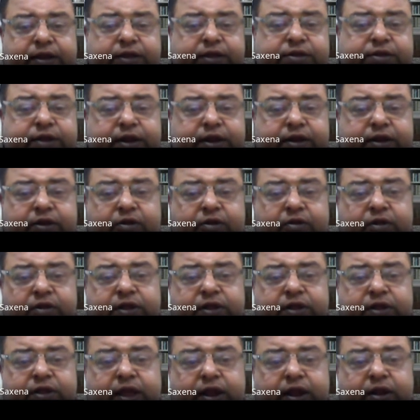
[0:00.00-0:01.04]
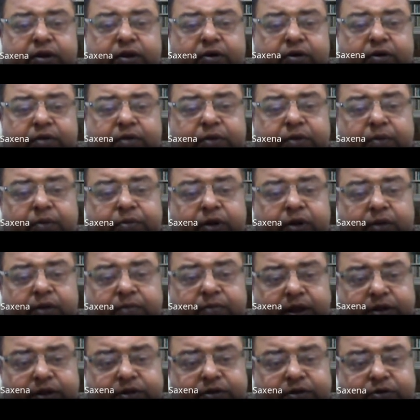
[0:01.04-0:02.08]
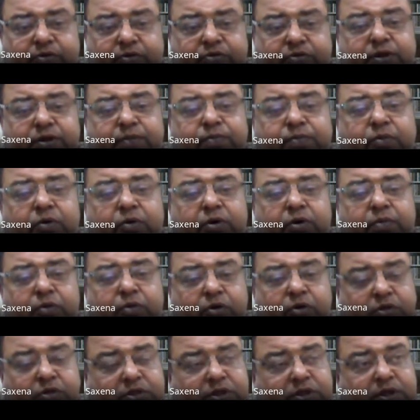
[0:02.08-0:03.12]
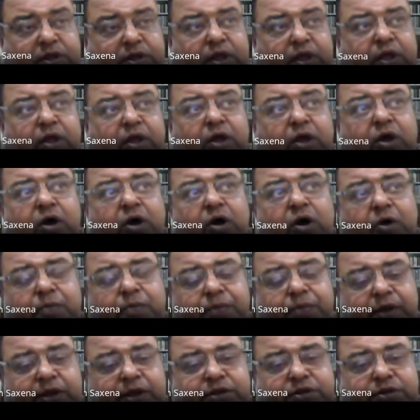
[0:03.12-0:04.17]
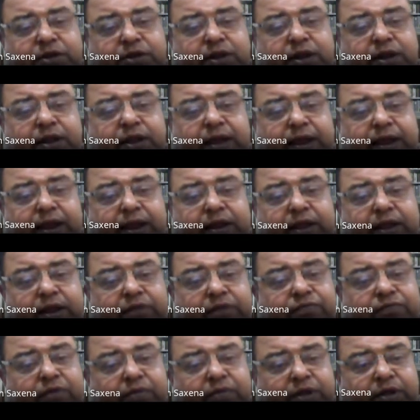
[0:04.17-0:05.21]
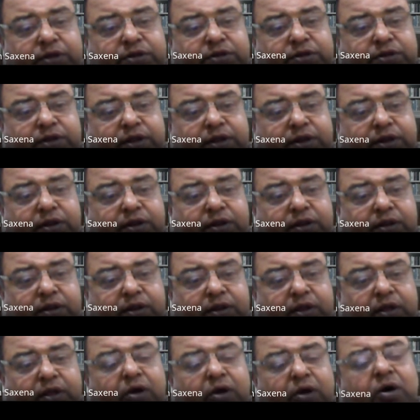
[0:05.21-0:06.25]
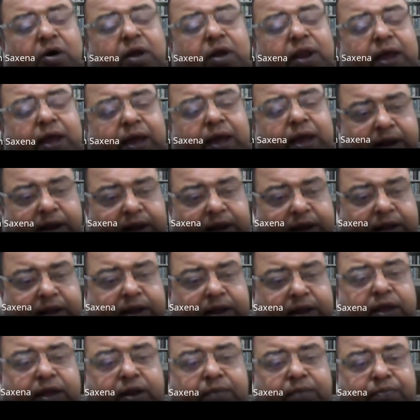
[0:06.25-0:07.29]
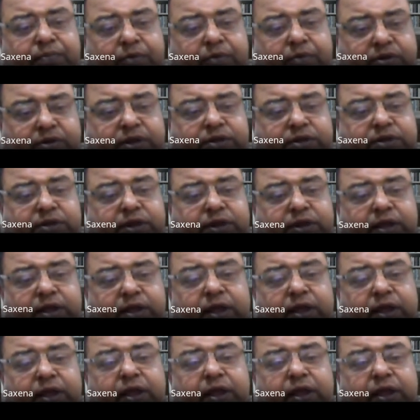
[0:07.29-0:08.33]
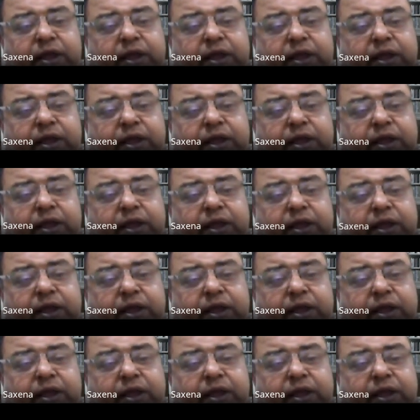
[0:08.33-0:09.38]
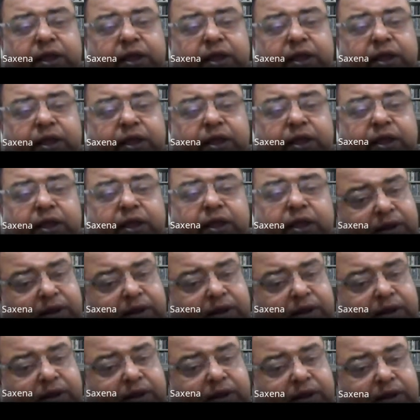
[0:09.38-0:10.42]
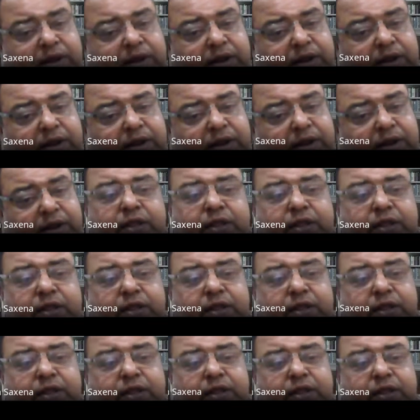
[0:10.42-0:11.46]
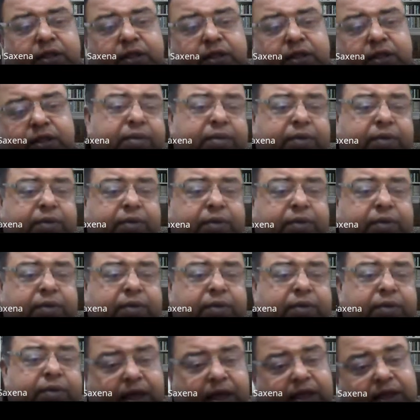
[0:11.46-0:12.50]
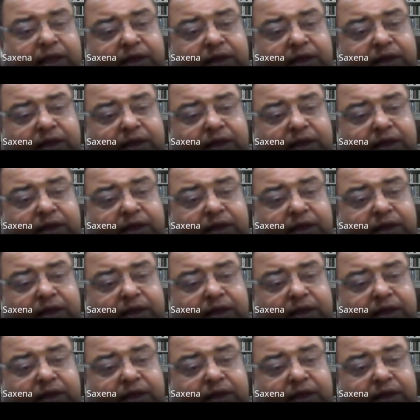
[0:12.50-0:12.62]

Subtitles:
technology cannot be optimized to support both operational and informational or analytical processing in a cost effective manner. The reason may be like